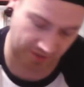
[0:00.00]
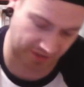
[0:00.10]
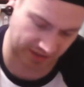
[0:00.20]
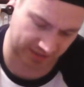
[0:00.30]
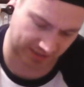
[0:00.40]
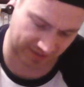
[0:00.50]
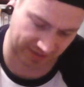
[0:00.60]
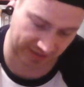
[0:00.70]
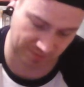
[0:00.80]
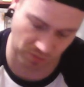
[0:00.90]
think
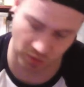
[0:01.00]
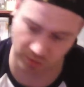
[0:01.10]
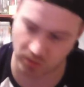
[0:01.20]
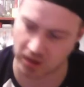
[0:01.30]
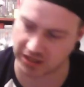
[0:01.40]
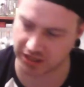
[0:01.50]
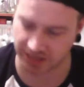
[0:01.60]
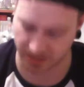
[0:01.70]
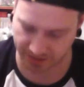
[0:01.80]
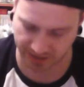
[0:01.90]
there's more than what actually
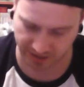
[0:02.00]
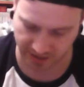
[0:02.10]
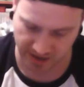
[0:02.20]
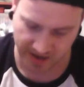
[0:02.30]
come in here.